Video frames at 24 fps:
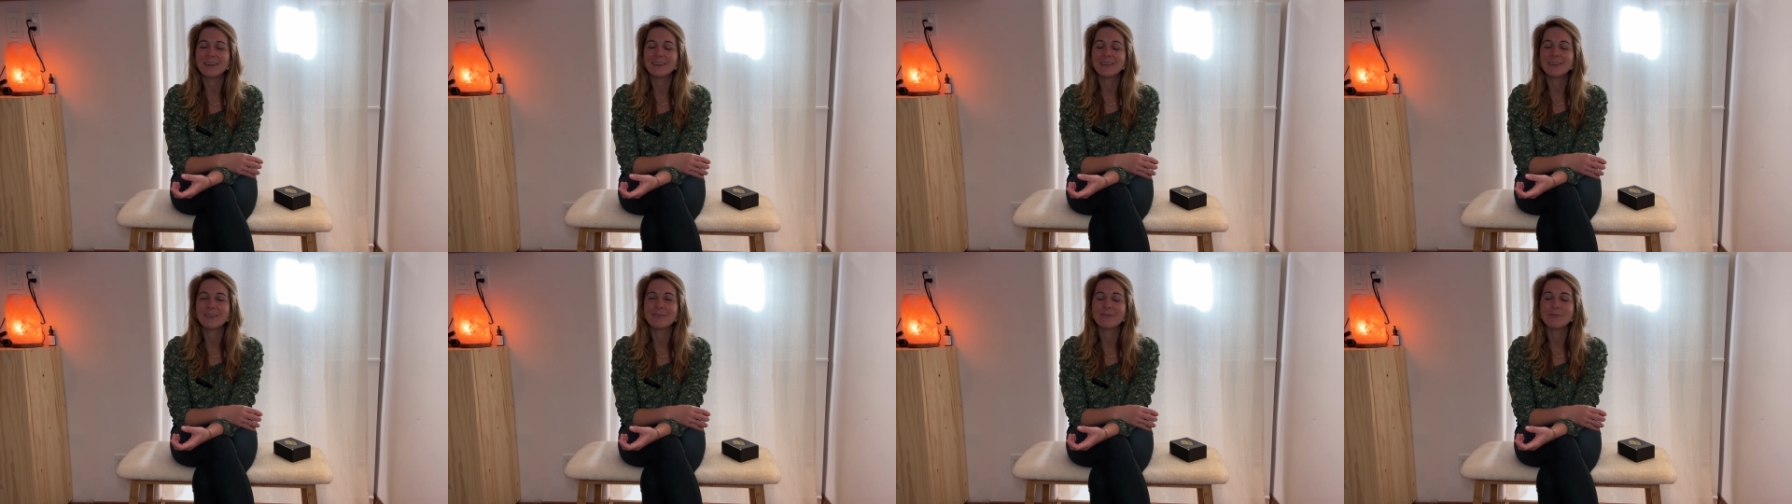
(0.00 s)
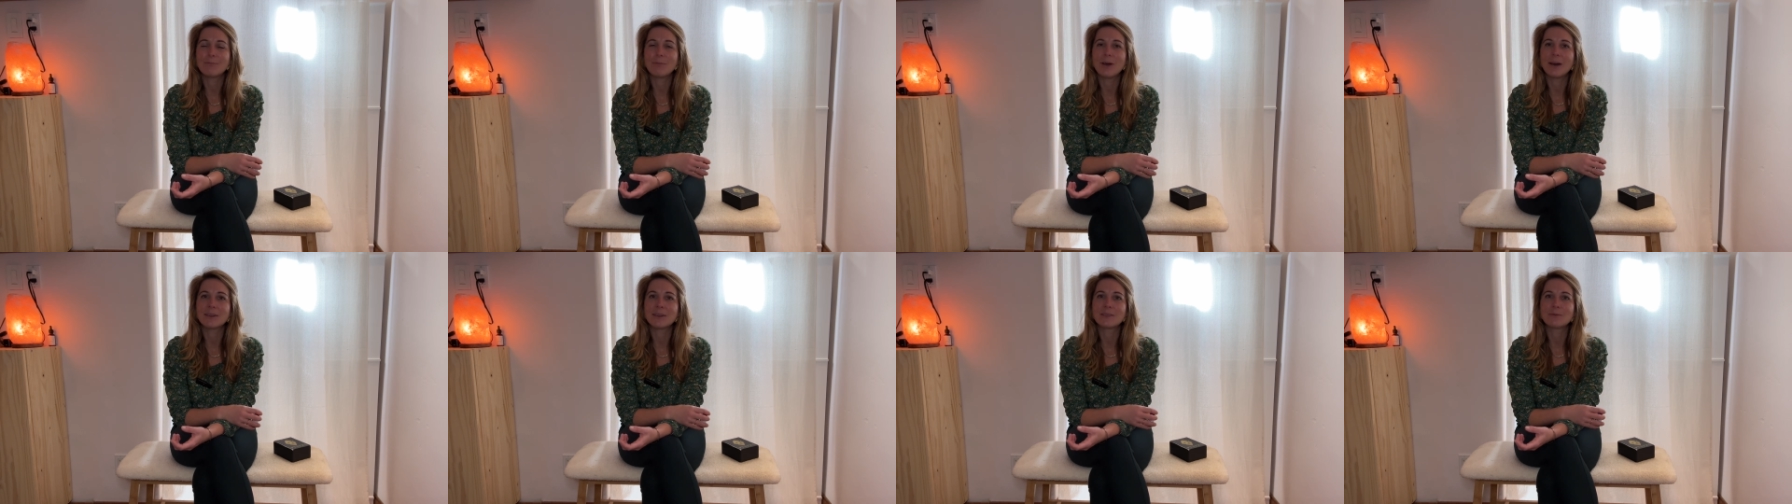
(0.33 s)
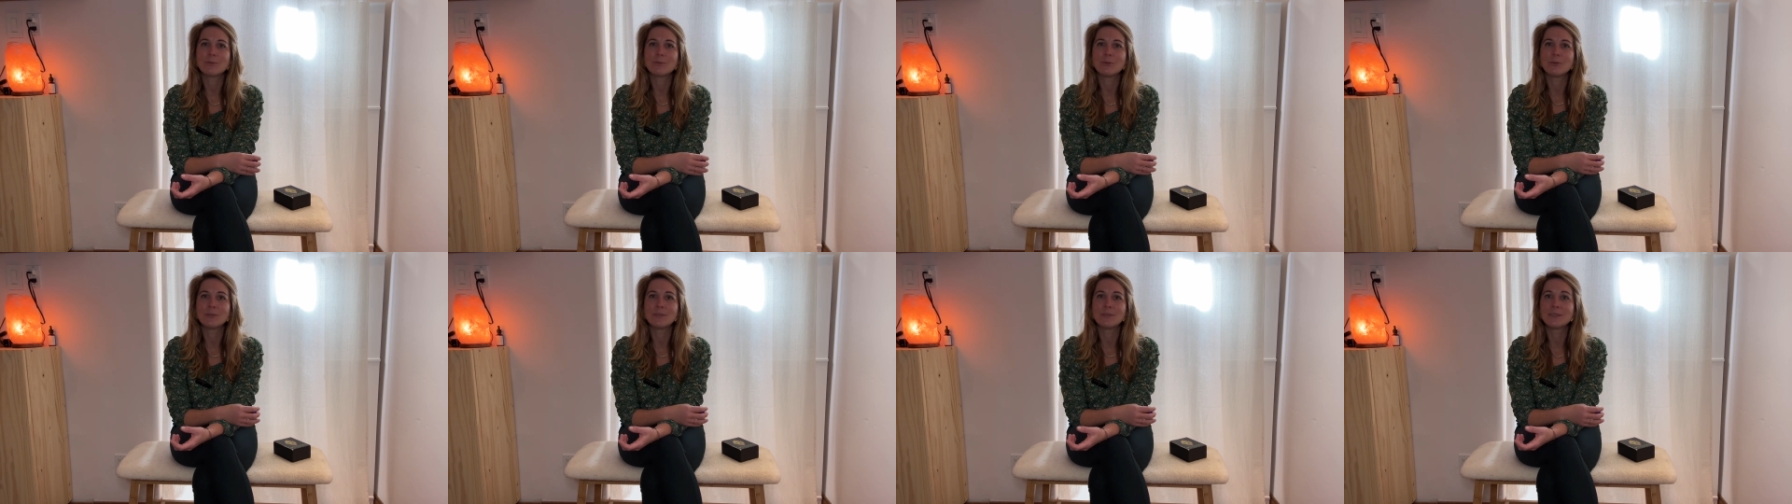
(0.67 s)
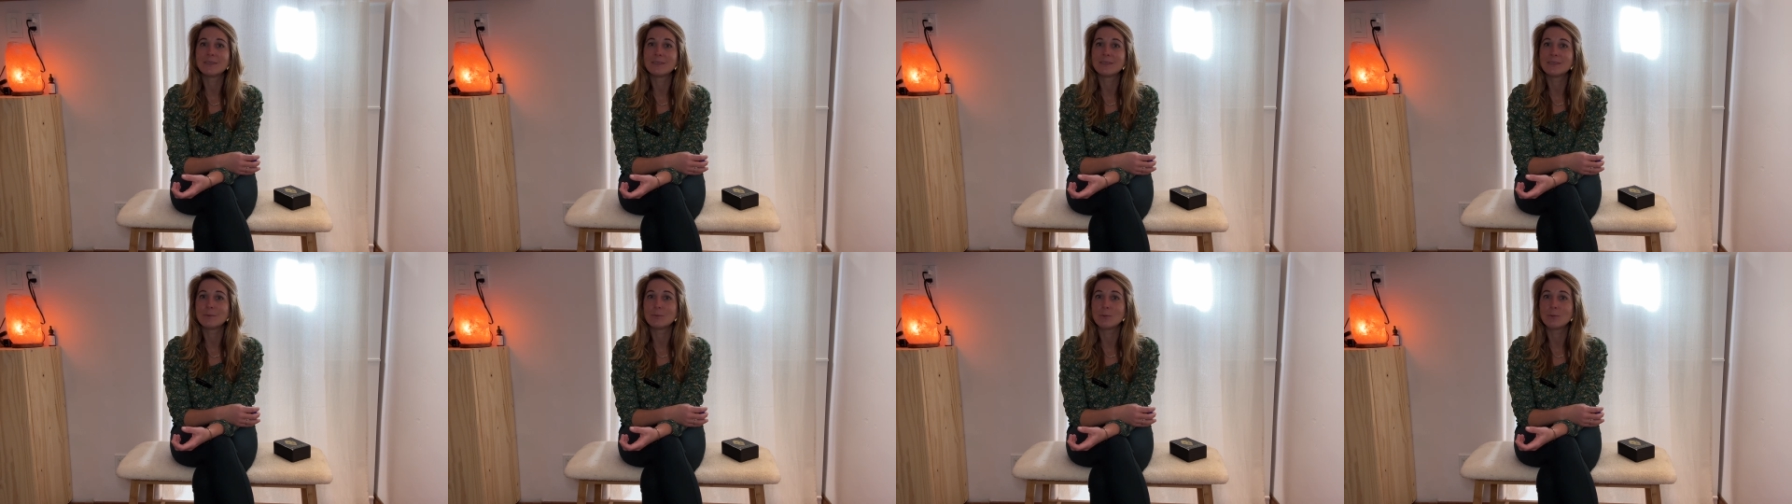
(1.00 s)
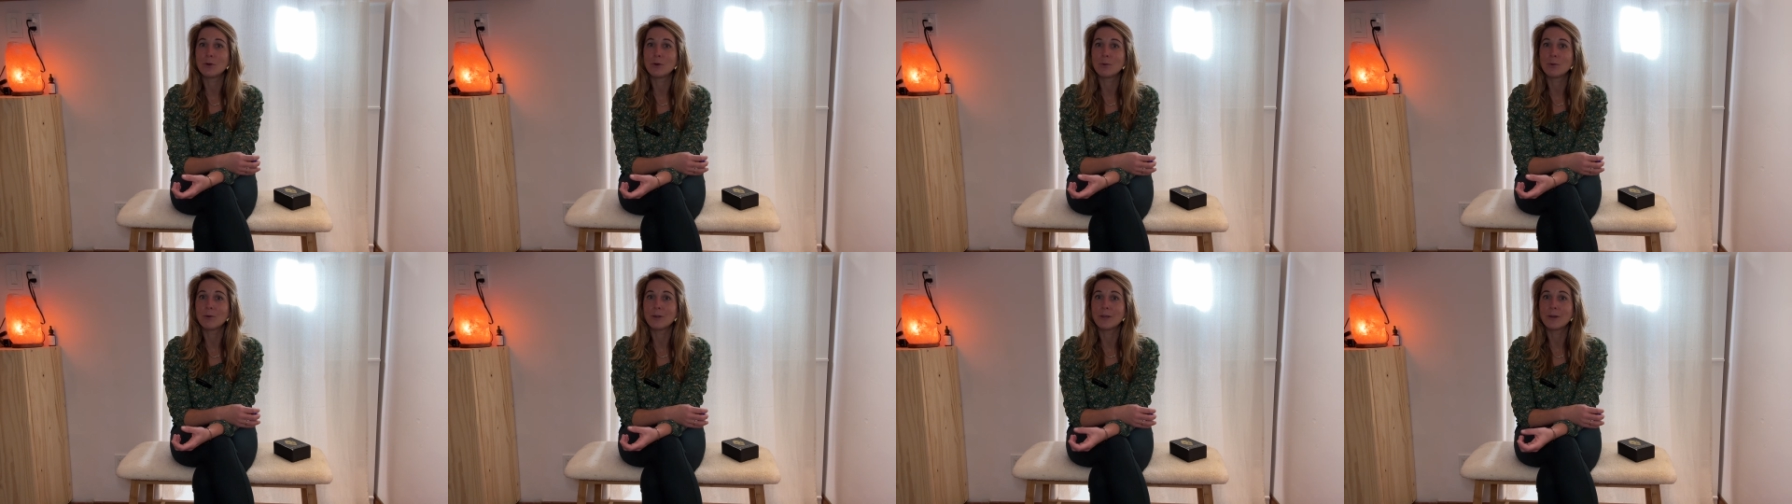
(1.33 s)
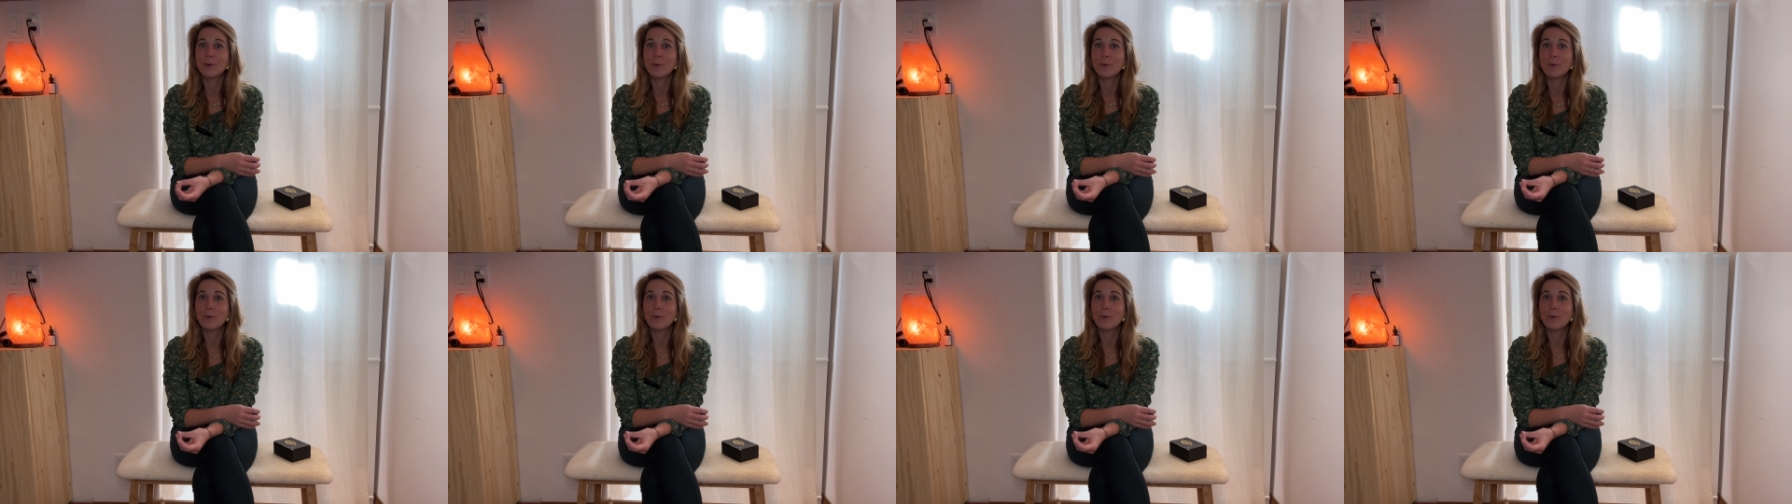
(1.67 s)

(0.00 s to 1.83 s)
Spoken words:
if black spruce is an appropriate